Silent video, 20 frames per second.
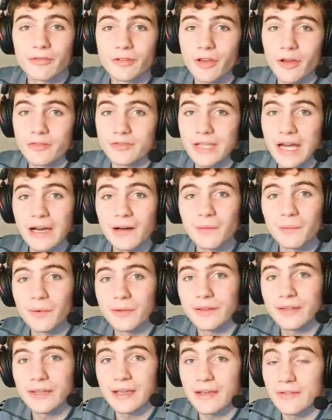go down
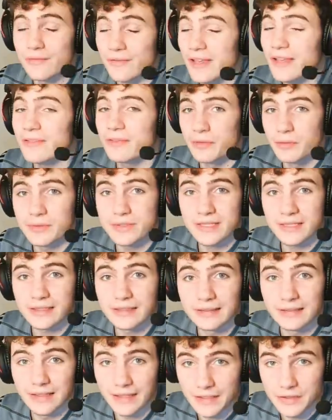with it if there was a
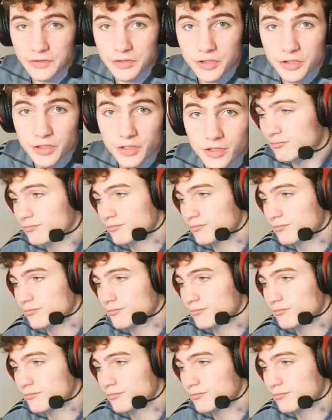glitch.